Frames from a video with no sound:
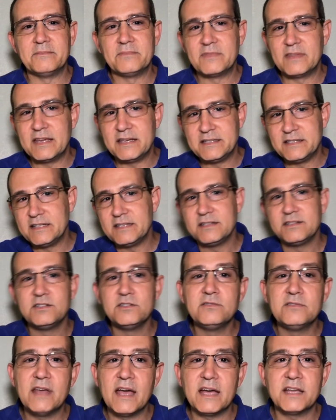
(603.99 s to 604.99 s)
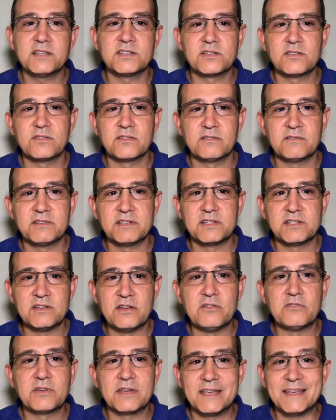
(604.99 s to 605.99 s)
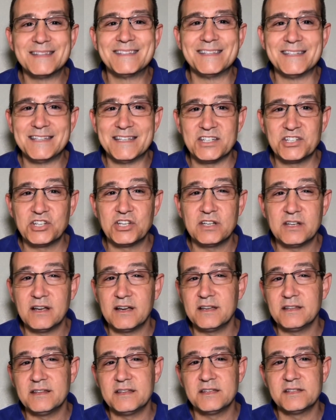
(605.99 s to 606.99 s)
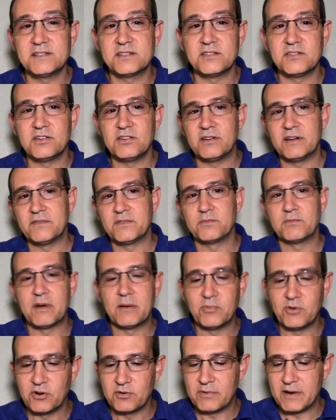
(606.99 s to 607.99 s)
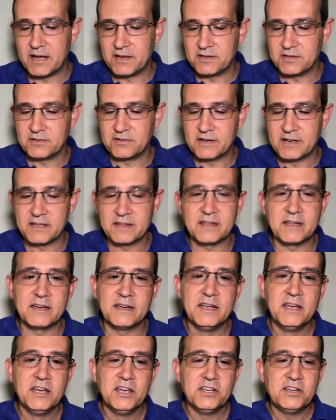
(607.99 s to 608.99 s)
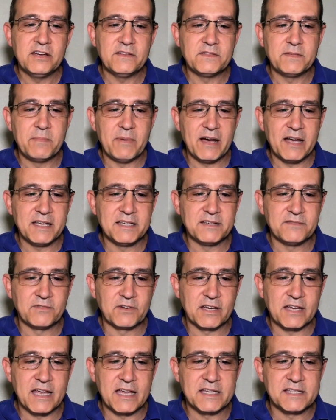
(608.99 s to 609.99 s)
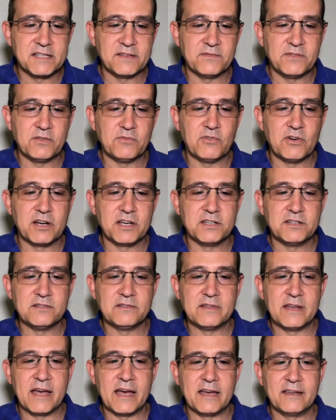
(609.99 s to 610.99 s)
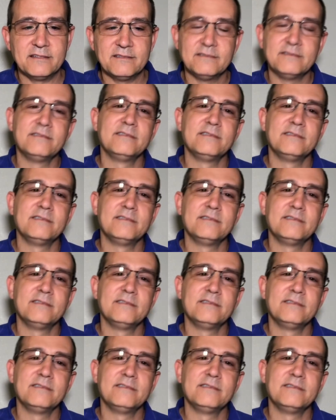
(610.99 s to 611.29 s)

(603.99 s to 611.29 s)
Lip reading: They didn't do that, so there is no kids edition on this. So you don't have the rubber around it or anything. You have to buy a different case if you want to do that.